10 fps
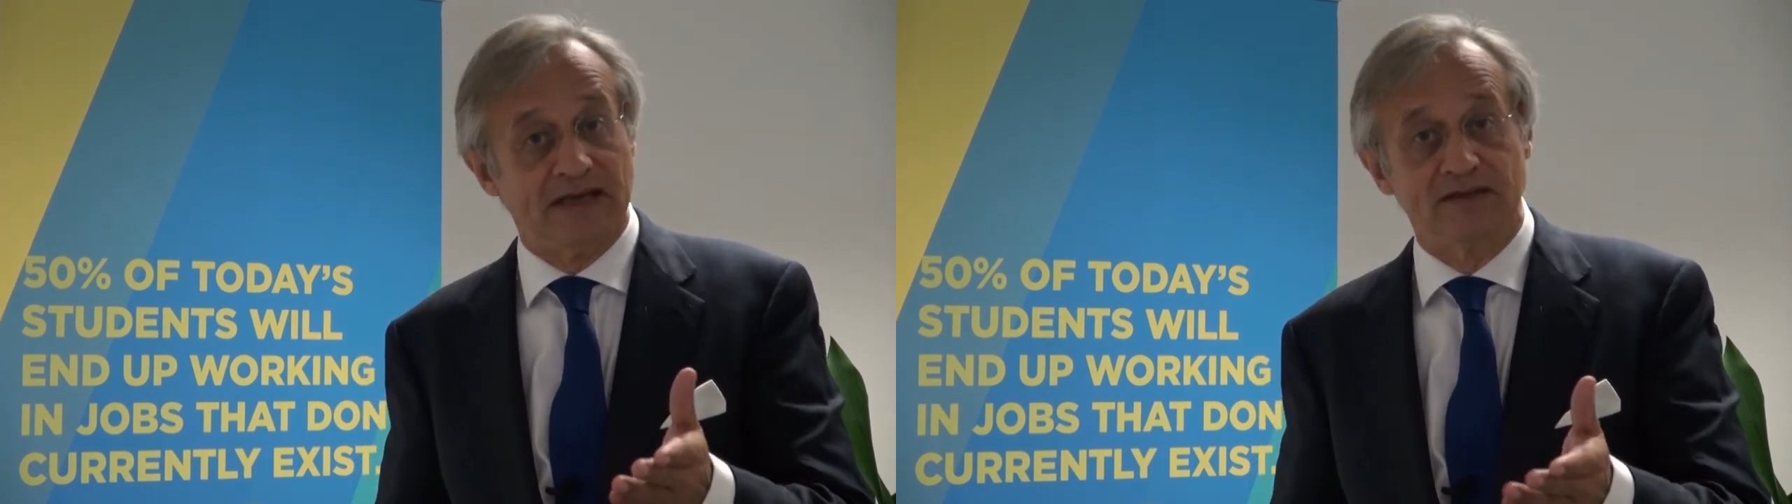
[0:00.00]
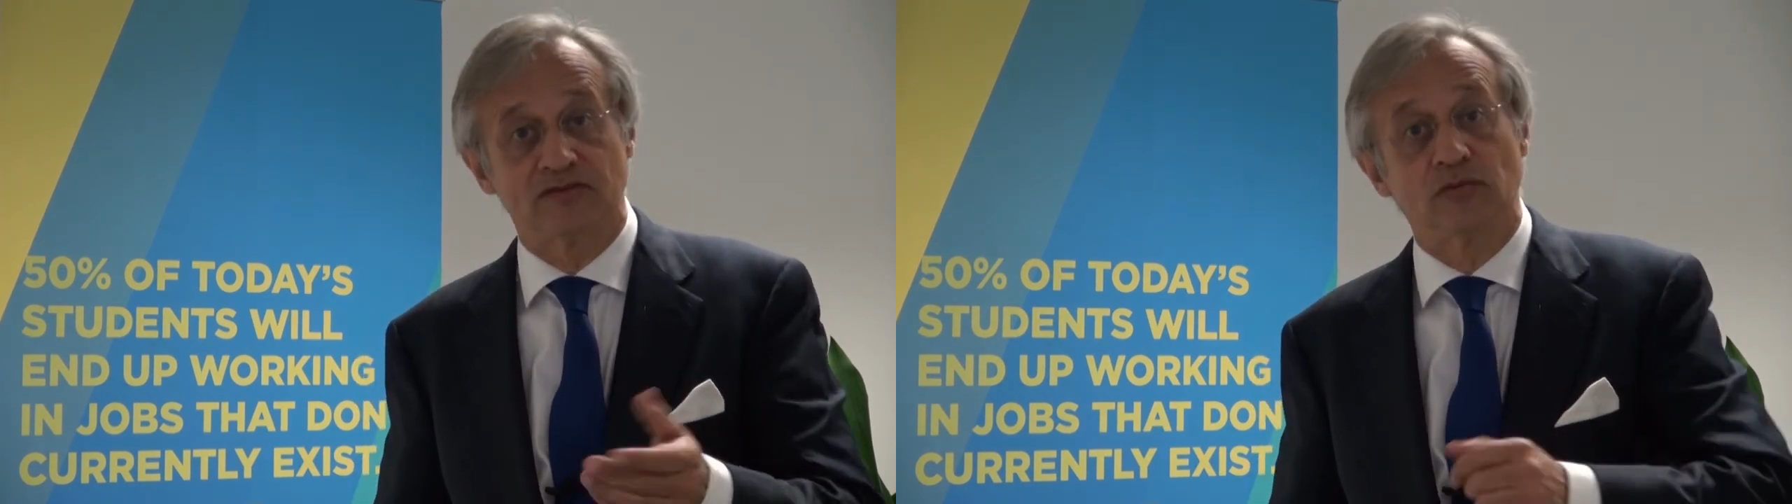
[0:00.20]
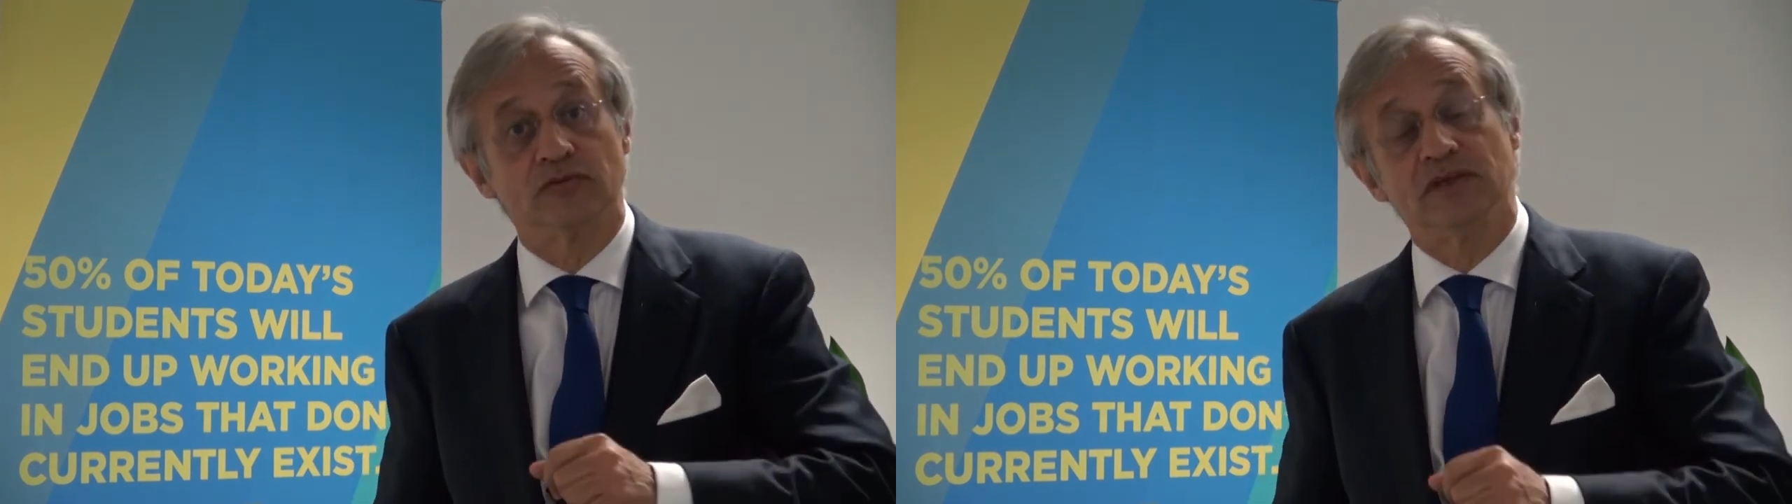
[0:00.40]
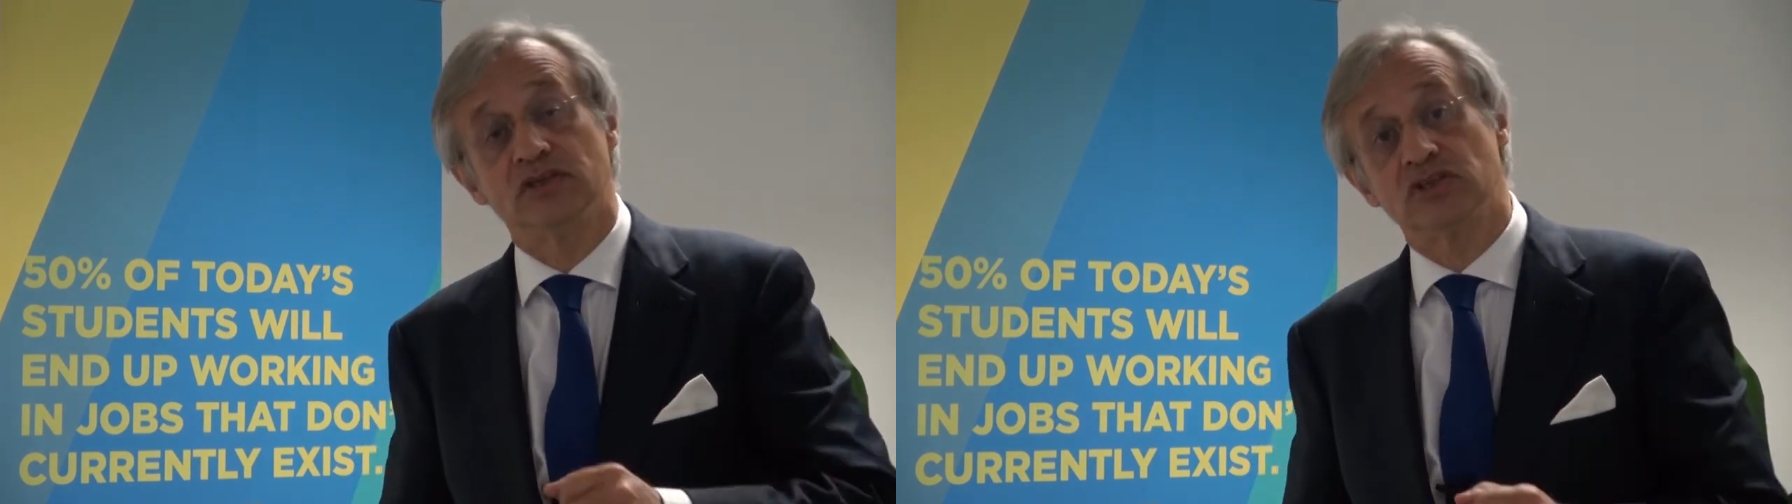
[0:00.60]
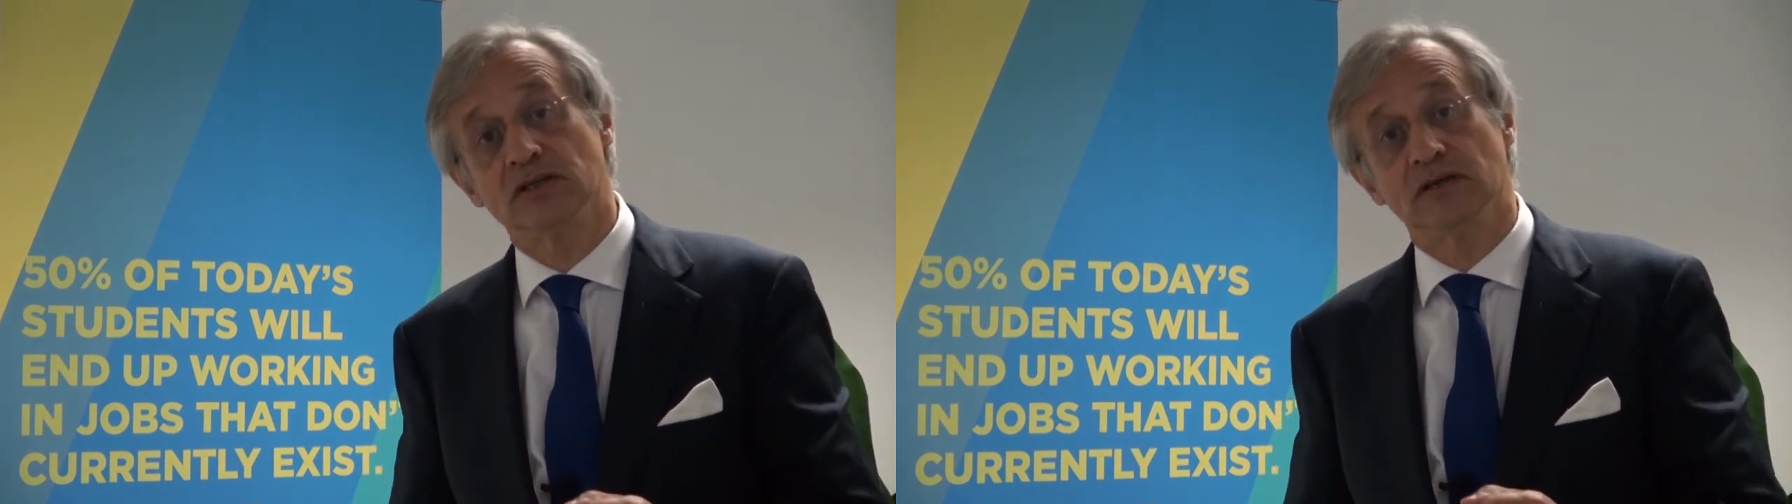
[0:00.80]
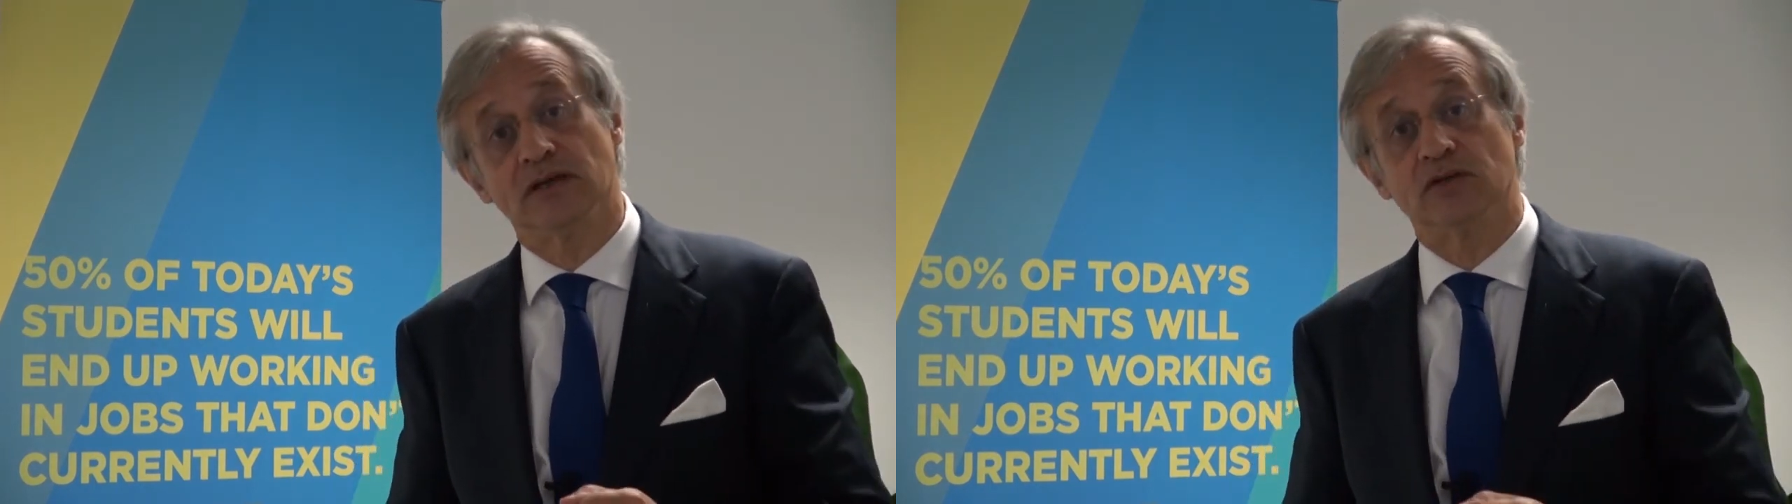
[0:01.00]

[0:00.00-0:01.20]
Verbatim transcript: hands-on teaching